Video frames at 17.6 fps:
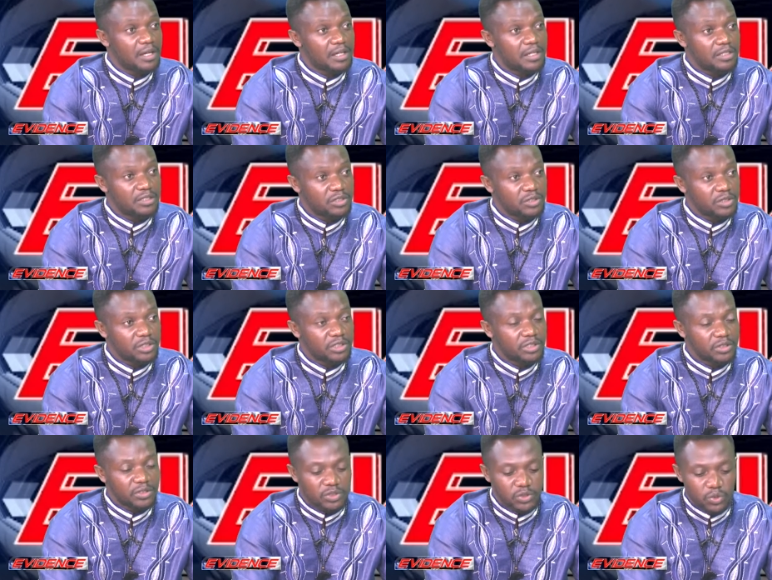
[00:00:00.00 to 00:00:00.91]

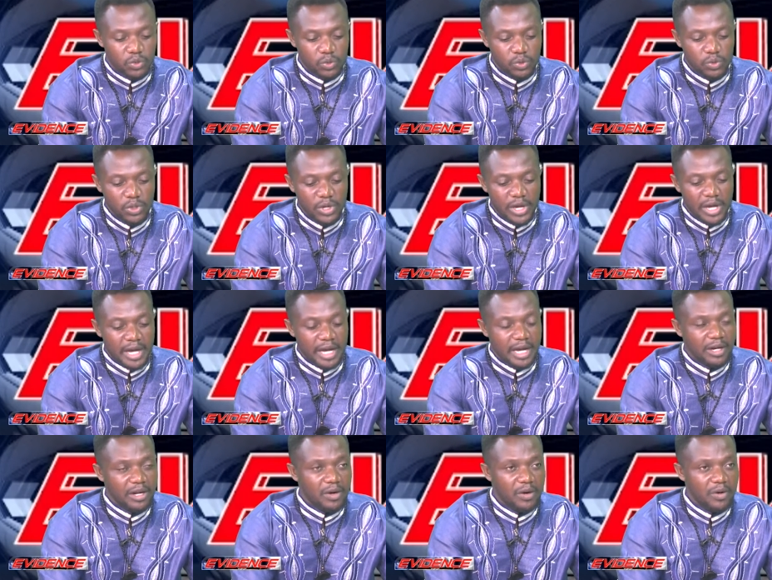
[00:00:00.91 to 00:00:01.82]
instructions. So
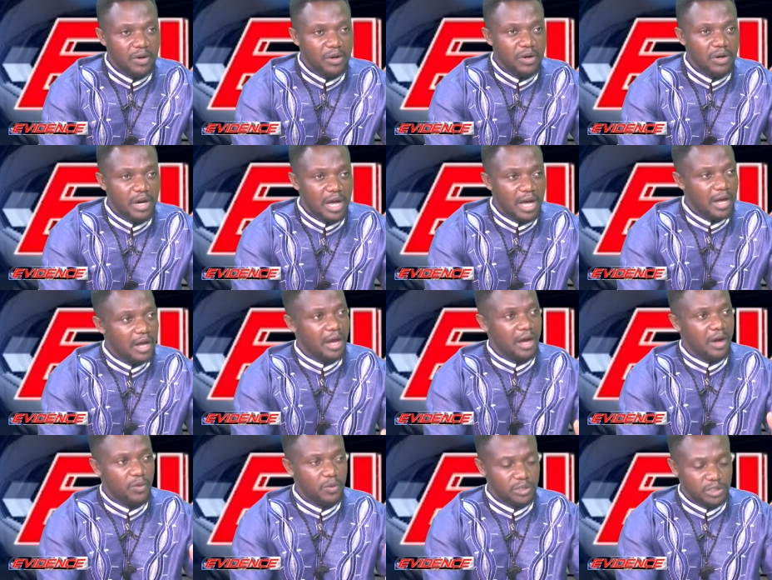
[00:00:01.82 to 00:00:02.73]

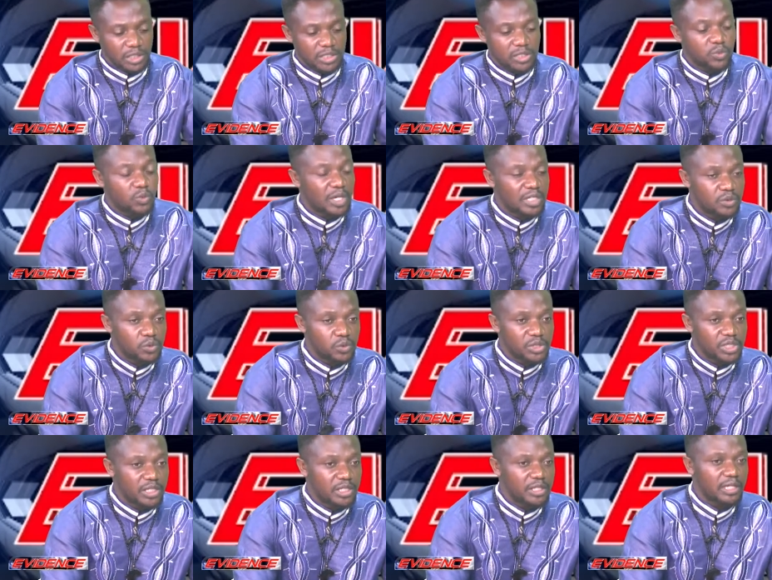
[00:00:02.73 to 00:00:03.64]
I would just want to
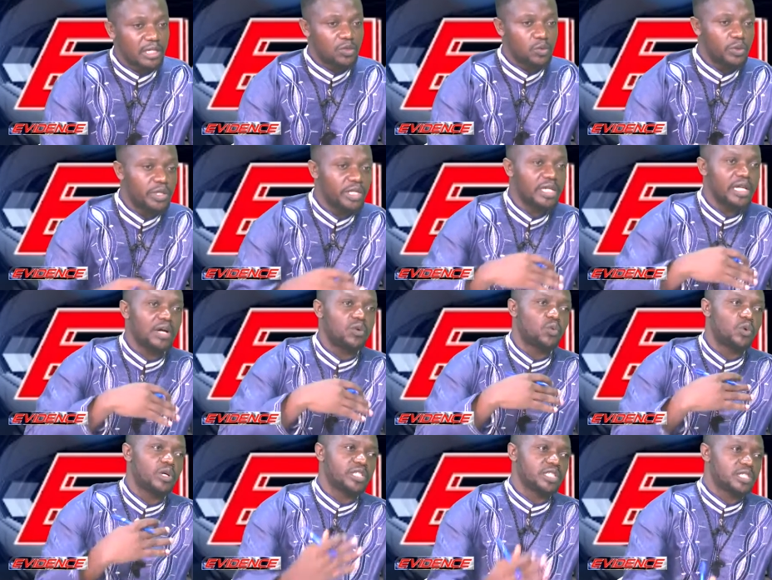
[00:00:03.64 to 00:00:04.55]
say that looking at
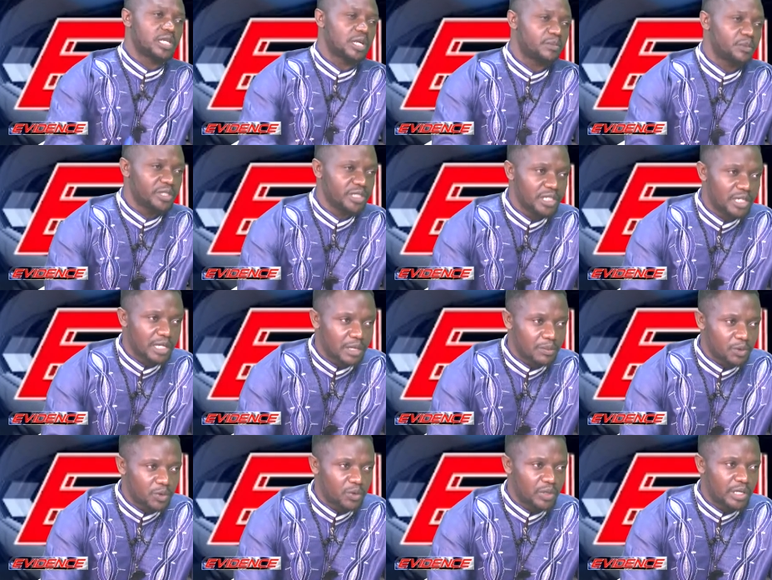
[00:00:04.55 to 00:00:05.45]
what is happening in
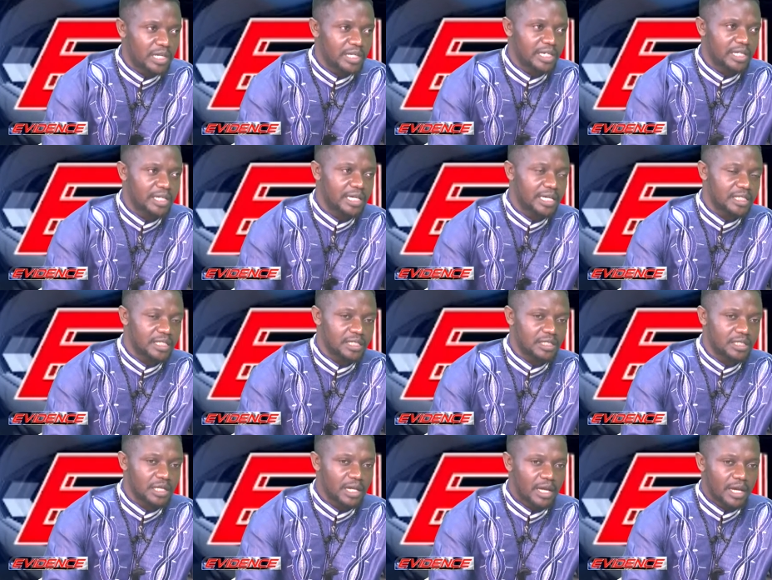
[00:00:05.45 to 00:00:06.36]
Cameroon and the crisis,